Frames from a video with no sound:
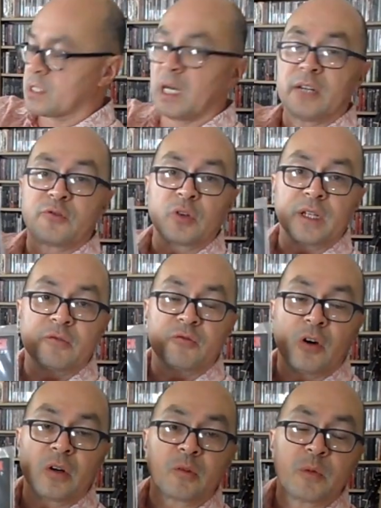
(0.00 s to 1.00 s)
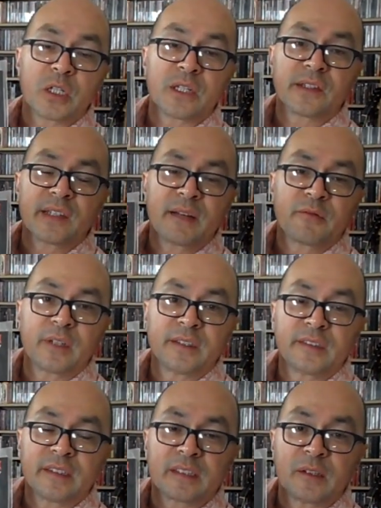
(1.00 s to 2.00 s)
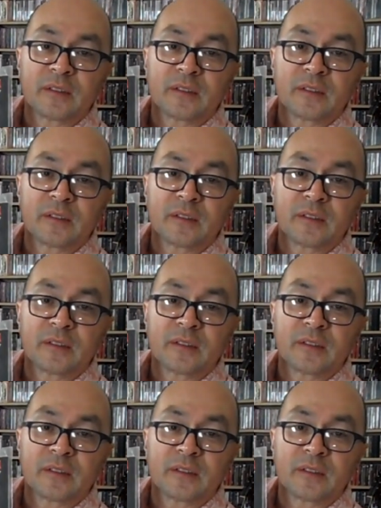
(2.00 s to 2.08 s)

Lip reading: is Hydraulic Rock, which is San Francisco